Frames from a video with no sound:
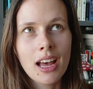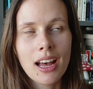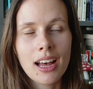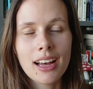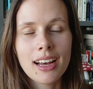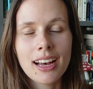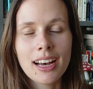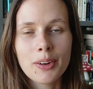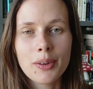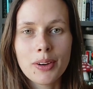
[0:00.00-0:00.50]

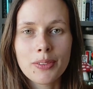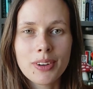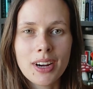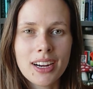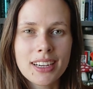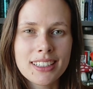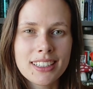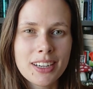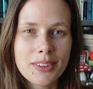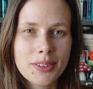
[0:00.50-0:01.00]
However,
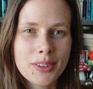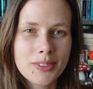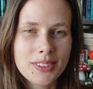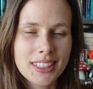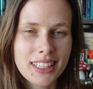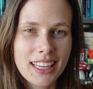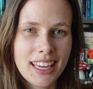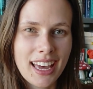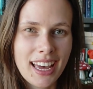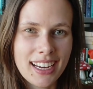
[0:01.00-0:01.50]
I never
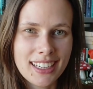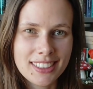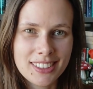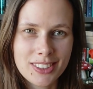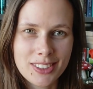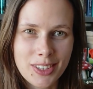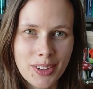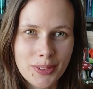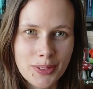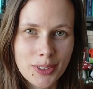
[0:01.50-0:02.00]
really had
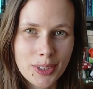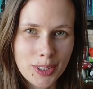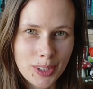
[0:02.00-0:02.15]
enough